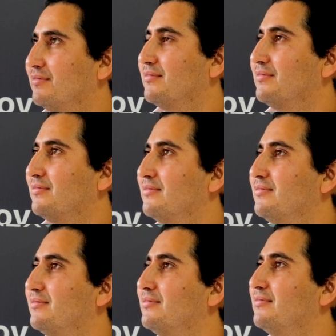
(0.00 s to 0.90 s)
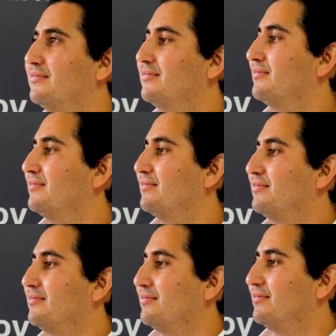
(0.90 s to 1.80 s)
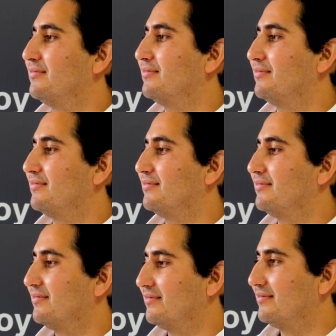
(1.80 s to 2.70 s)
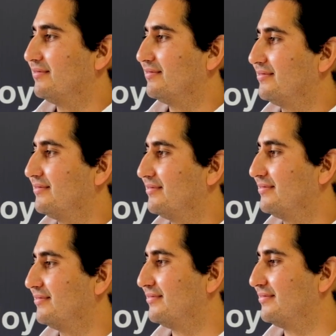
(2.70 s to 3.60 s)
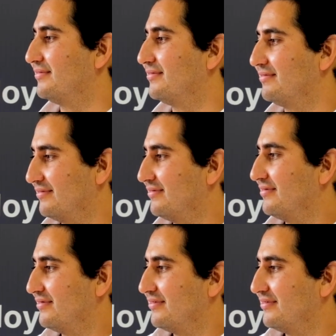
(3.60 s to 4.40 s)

This person isn't speaking.